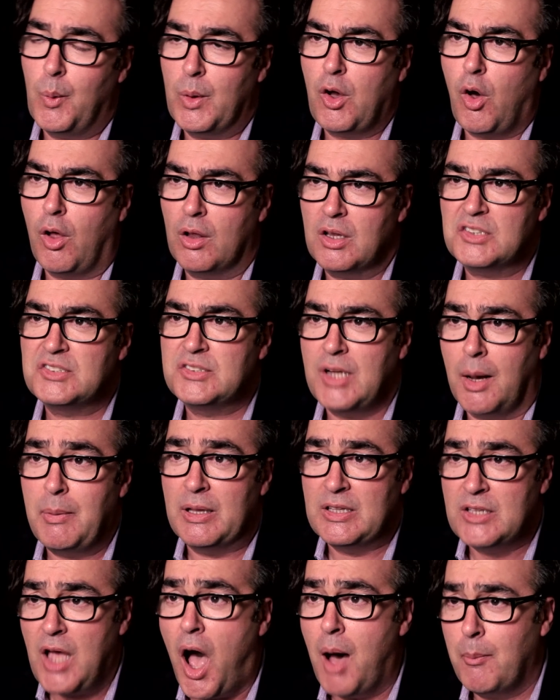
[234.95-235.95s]
we call a
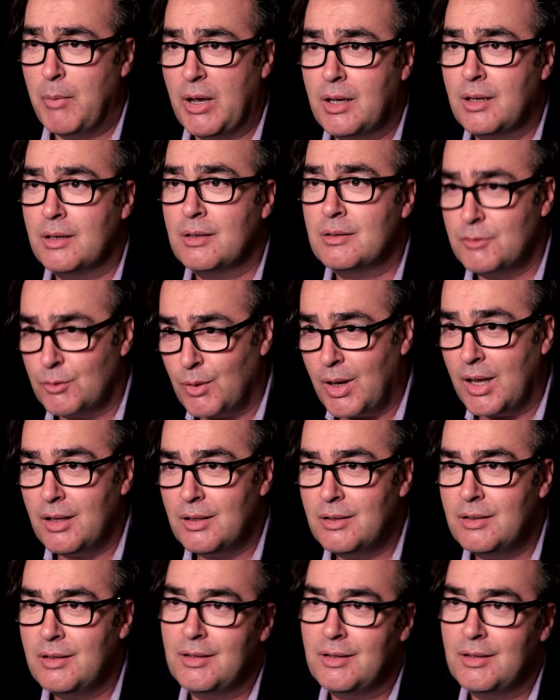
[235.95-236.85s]
subatomic grid,